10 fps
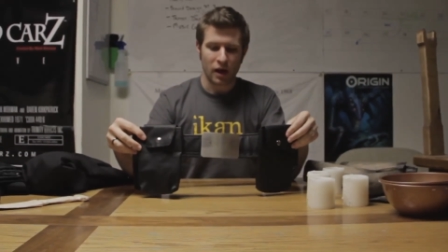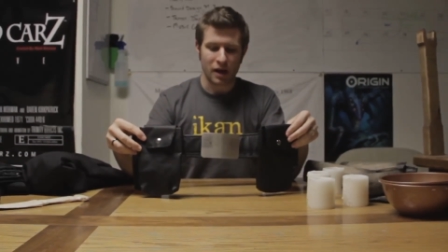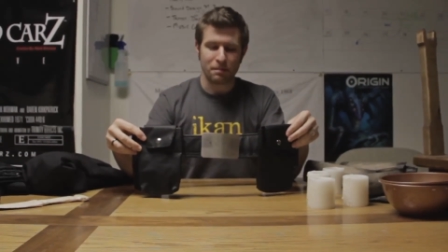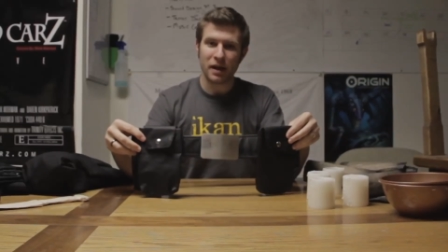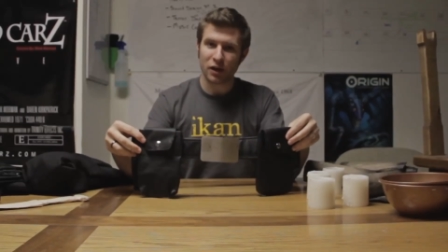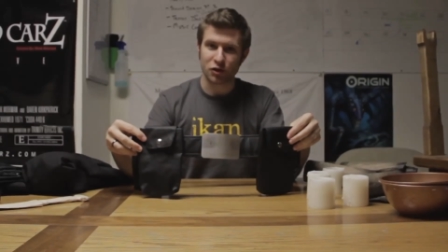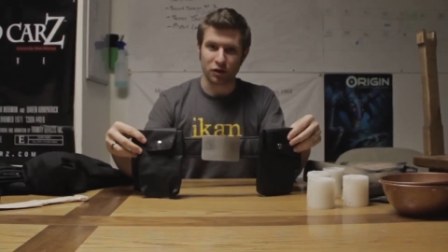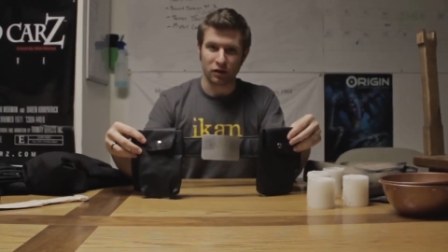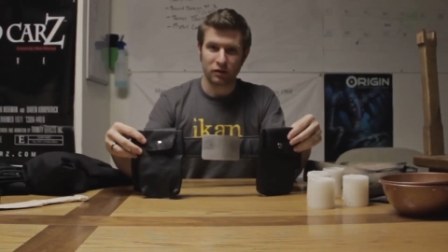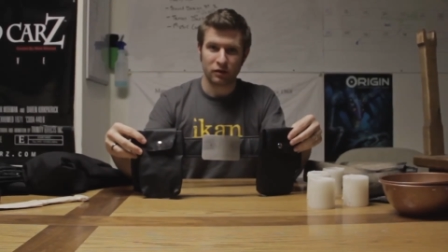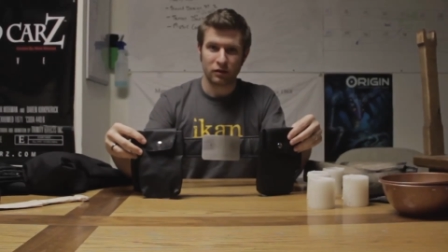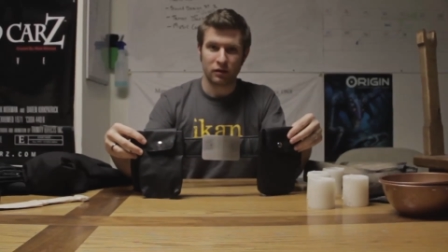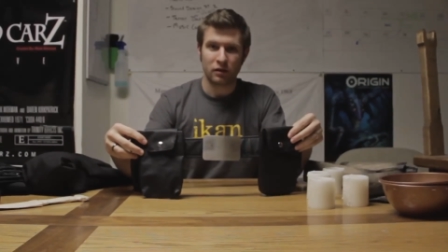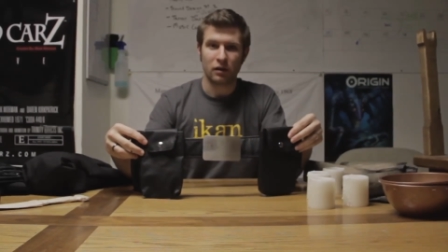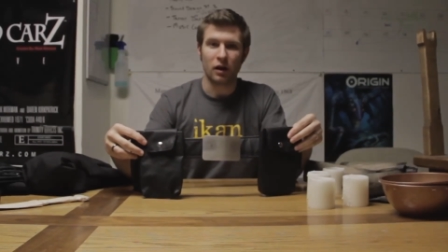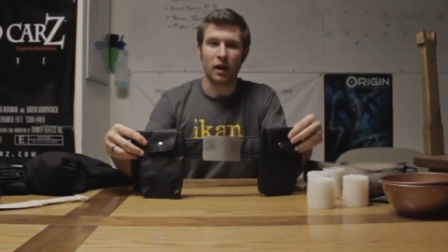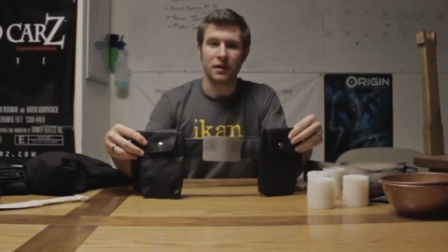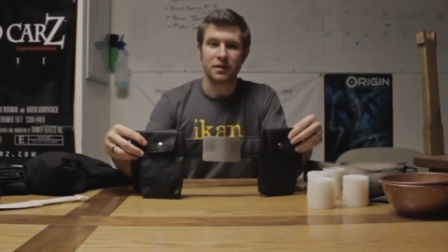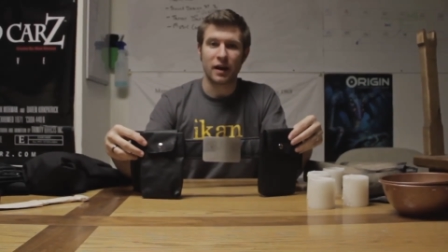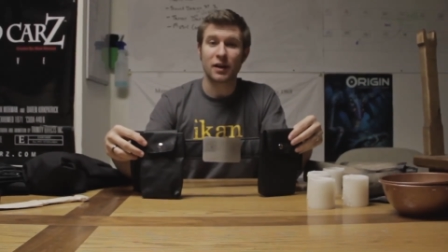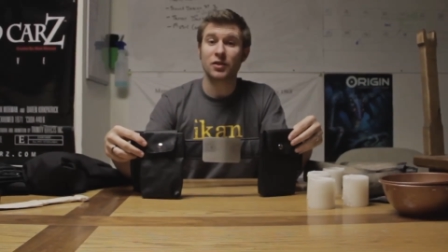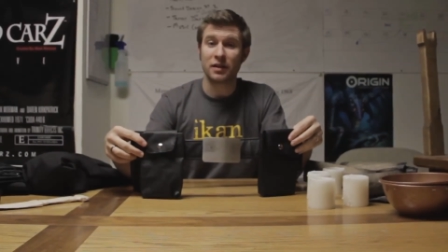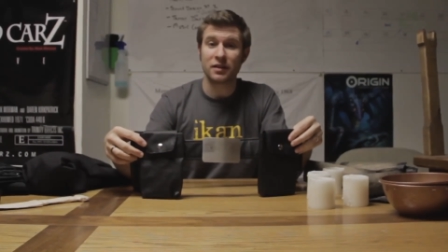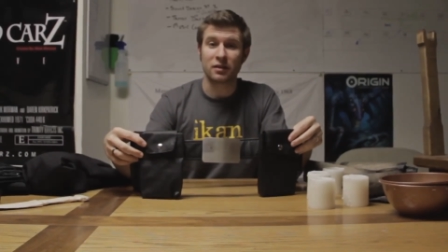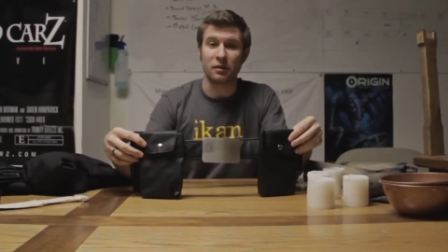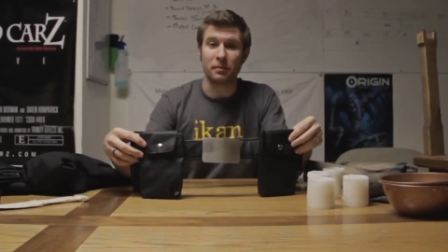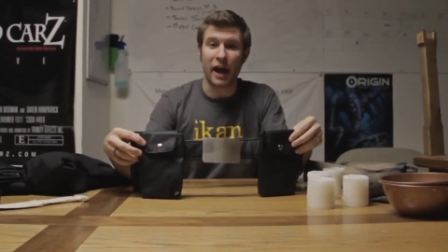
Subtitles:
a picture, actually some